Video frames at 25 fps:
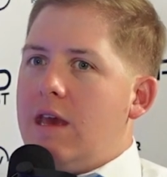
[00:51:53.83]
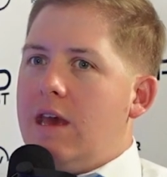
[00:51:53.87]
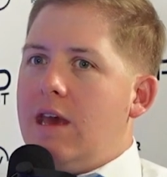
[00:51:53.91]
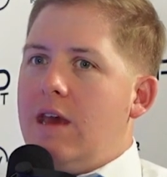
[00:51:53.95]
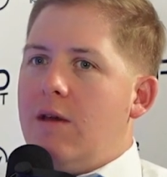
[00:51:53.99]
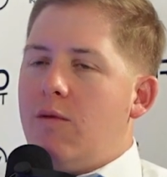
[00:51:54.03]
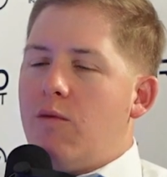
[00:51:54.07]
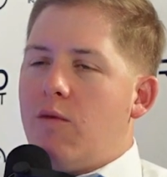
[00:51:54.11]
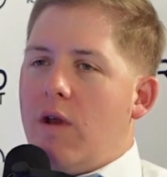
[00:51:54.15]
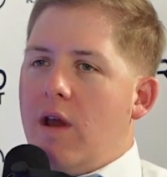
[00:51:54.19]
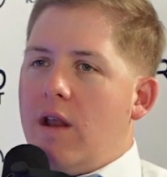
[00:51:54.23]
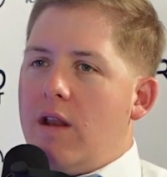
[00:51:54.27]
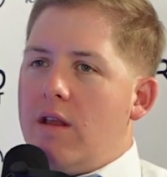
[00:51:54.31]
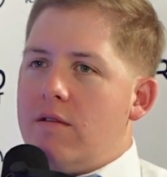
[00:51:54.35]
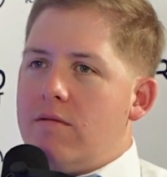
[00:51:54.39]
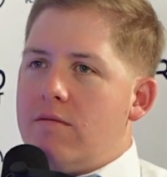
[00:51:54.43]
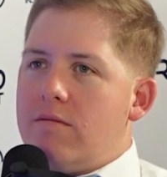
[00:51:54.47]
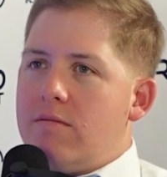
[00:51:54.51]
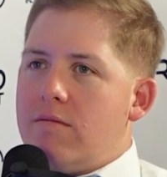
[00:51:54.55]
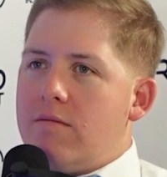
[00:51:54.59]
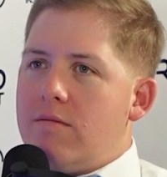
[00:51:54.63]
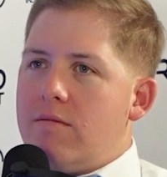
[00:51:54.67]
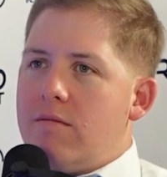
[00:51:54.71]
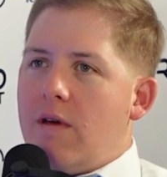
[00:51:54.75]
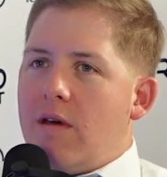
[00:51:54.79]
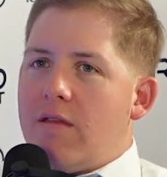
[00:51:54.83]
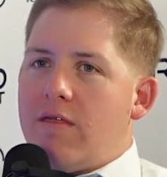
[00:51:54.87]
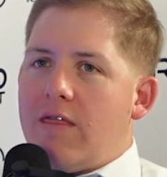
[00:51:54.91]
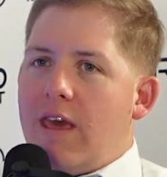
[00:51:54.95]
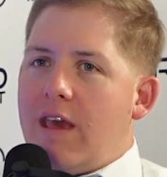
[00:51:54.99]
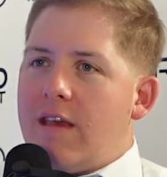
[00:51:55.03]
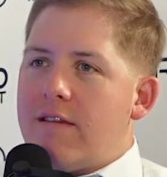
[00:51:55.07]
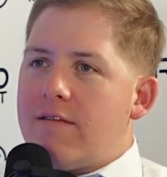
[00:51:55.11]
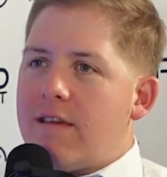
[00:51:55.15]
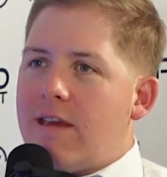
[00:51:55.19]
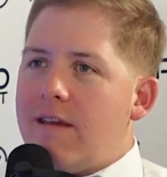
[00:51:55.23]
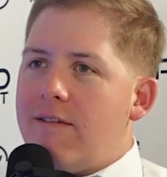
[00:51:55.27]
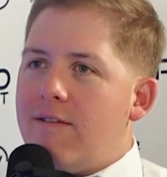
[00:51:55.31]
And we're at a
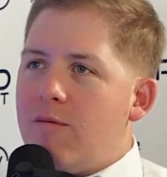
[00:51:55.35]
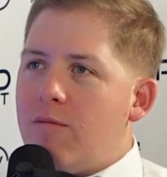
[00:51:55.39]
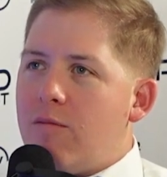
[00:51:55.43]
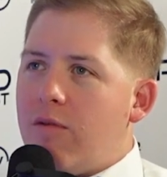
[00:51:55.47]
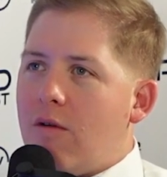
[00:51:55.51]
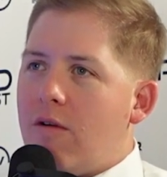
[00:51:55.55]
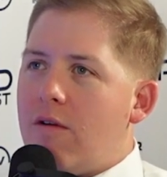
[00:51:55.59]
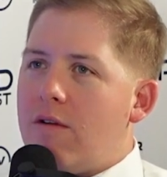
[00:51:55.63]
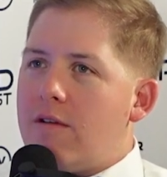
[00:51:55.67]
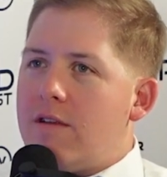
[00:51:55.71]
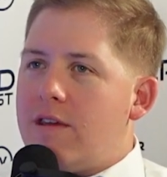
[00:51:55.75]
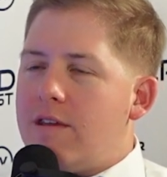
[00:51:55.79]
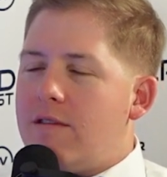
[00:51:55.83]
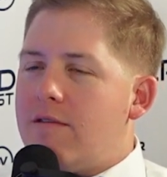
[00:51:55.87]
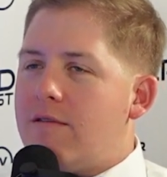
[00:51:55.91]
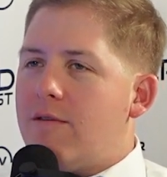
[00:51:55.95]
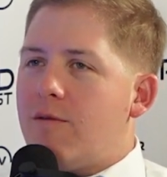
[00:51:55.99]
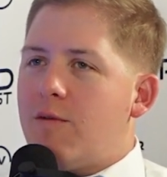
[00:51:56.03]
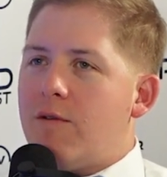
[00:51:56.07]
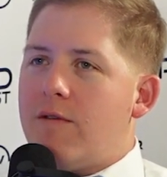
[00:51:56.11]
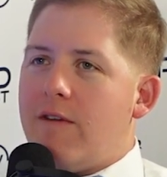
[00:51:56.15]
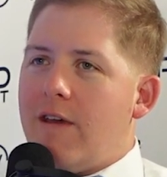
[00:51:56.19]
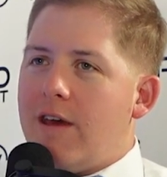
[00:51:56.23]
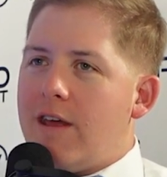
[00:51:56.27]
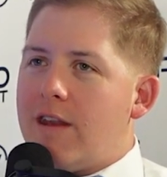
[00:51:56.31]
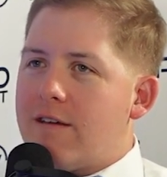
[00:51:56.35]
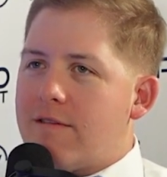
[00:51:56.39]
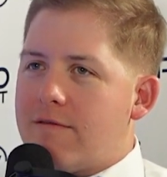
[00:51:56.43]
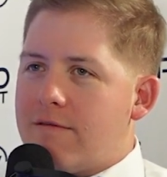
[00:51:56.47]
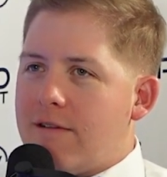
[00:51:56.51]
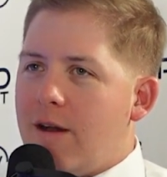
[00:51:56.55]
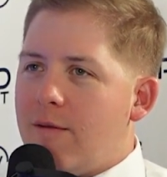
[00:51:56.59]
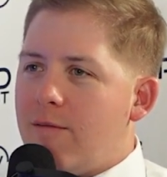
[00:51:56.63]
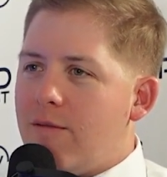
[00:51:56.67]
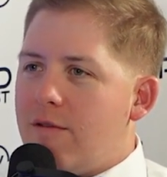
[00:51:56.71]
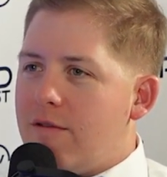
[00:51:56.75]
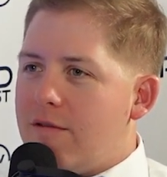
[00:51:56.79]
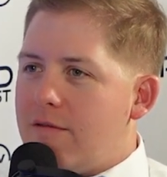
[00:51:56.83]
Thanksgiving party, and so we've had a
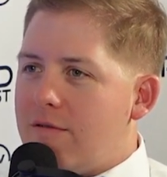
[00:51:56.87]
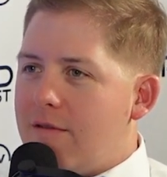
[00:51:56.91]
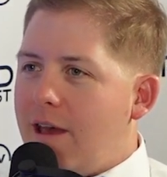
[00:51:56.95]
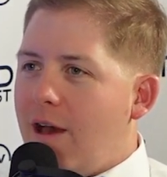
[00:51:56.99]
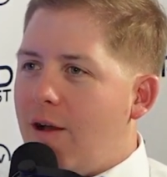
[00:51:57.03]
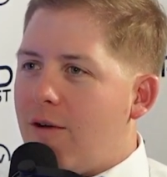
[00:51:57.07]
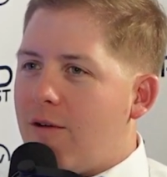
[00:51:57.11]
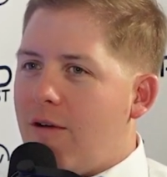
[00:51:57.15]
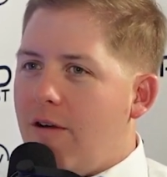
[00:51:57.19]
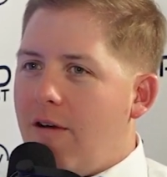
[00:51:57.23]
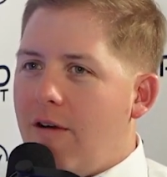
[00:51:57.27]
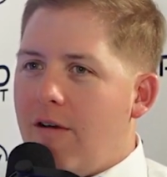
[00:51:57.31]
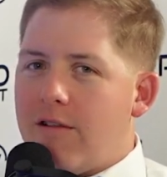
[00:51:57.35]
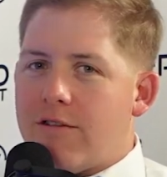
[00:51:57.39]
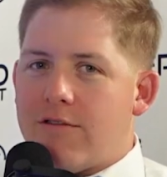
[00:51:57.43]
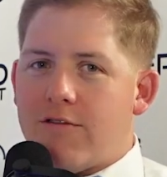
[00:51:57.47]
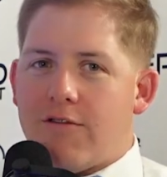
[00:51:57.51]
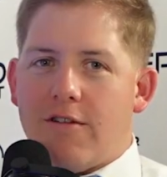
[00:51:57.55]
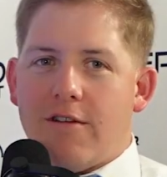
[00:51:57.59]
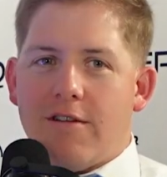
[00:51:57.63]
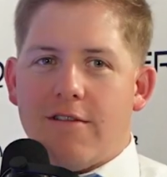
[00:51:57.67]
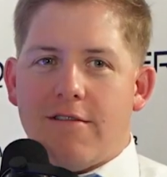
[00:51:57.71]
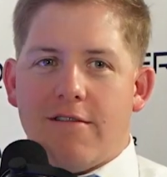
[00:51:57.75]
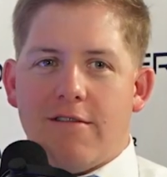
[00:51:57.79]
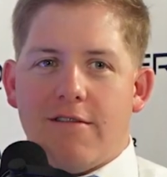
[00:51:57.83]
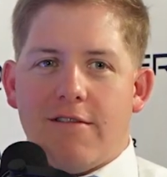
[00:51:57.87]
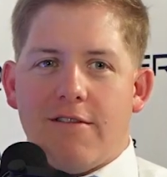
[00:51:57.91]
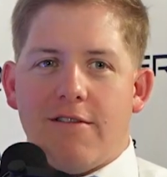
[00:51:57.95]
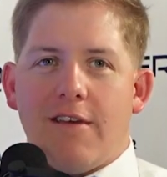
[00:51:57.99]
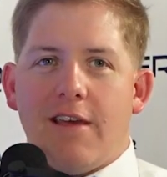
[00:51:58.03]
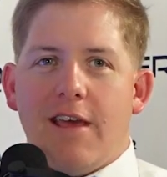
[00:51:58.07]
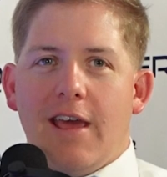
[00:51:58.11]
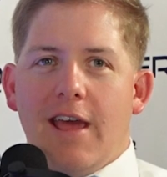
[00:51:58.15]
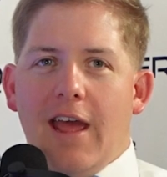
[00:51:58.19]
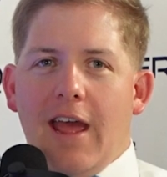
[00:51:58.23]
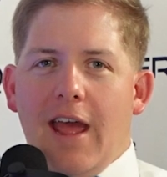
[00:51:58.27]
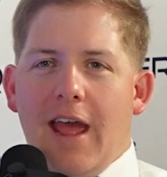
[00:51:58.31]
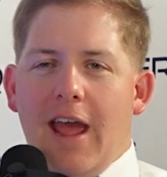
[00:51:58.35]
couple of alcoholic drinks. And so
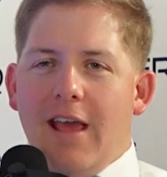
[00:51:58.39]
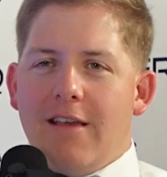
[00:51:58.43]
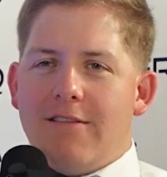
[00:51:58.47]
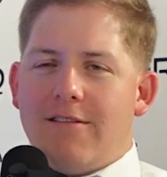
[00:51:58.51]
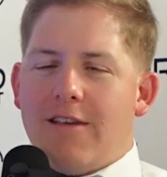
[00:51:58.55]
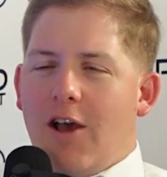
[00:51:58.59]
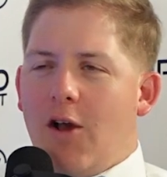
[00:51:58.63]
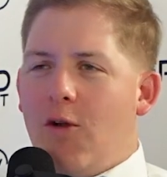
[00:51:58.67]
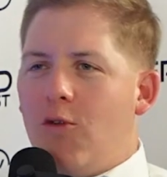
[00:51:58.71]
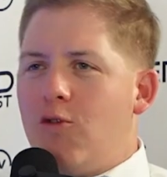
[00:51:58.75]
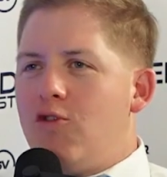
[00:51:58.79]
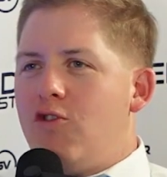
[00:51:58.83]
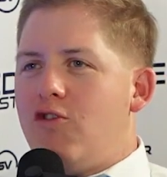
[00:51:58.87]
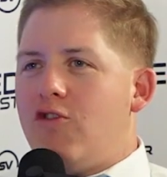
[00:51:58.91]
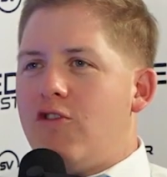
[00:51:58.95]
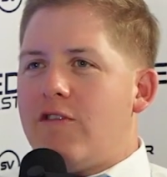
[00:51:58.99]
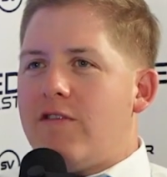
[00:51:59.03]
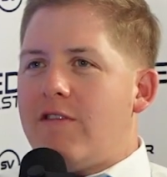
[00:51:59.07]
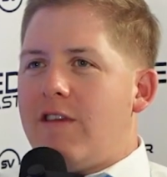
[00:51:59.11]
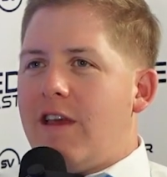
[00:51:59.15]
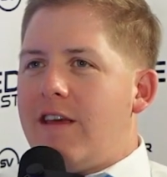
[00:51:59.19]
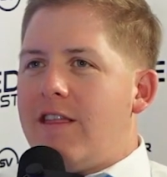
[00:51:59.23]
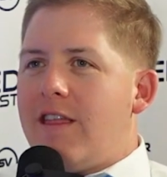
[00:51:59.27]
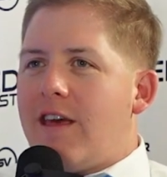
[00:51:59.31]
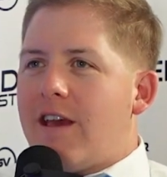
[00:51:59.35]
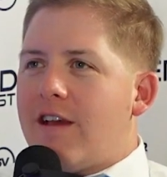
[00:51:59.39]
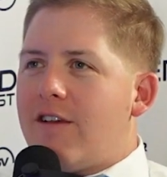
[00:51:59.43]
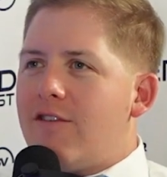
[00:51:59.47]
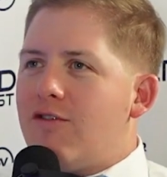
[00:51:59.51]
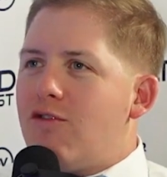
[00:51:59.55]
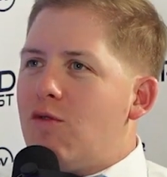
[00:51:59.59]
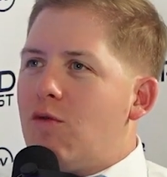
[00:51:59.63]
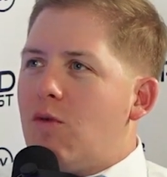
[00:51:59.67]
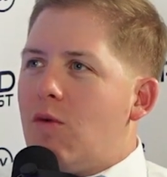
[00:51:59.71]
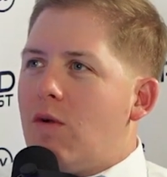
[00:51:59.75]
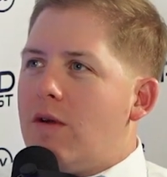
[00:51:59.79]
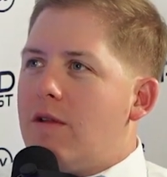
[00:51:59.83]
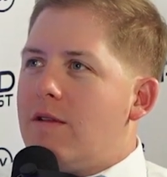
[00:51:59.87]
he's like, "Oh, well, you're just saying that
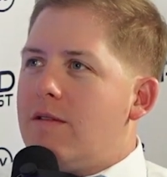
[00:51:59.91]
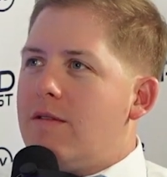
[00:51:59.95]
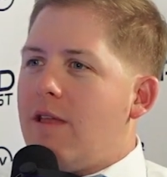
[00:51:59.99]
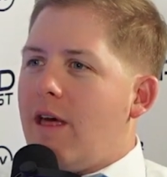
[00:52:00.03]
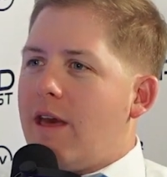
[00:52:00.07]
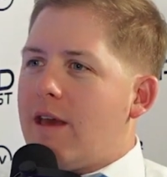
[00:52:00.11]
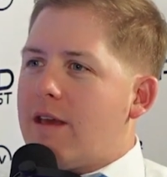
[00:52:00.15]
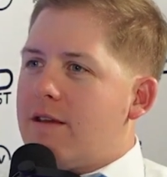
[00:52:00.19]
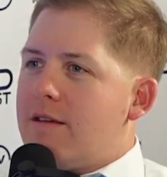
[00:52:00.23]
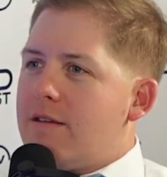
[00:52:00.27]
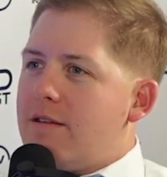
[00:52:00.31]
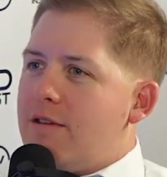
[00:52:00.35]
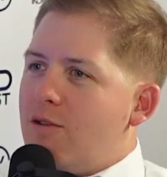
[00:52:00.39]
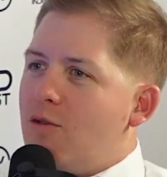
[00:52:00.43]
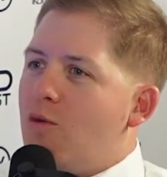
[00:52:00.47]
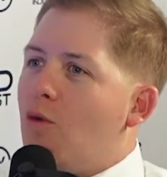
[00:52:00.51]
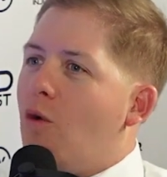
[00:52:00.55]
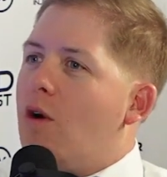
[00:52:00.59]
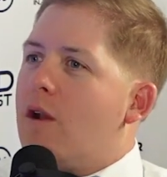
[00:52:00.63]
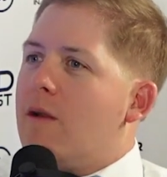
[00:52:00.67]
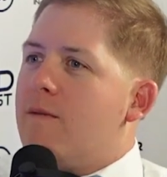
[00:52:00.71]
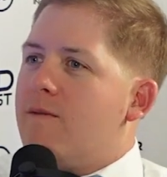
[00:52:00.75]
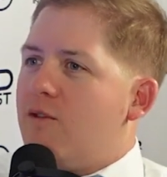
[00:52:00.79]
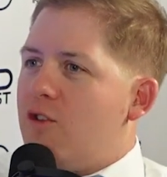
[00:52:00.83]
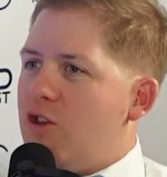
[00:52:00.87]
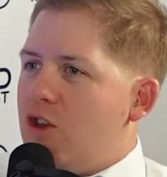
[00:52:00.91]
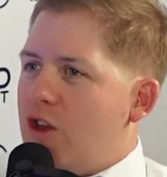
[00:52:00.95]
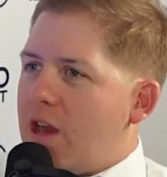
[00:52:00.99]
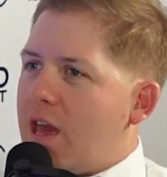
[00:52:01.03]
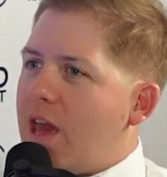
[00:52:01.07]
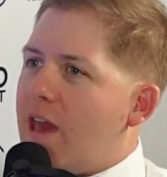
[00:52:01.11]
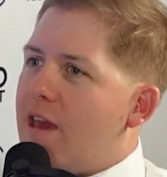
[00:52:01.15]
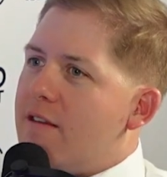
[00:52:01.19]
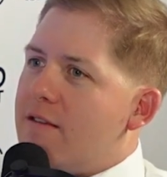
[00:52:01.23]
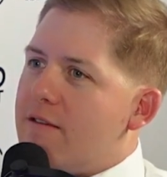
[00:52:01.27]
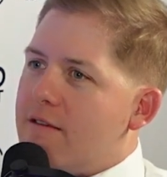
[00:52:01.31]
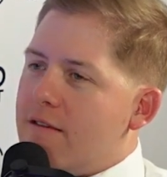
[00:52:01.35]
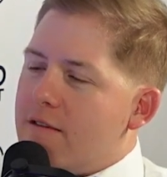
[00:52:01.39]
because you want them for your
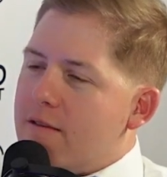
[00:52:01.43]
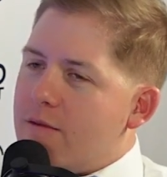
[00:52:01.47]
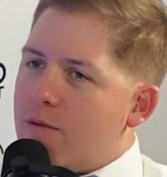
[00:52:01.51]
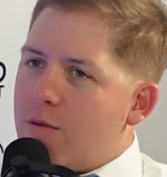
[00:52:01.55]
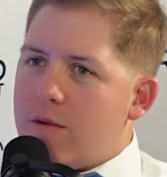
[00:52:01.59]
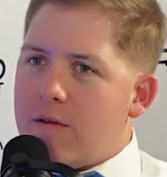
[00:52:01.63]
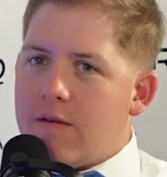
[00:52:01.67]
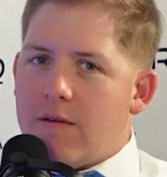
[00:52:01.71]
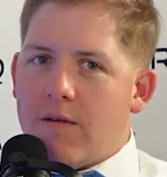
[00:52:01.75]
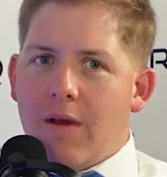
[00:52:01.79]
cases."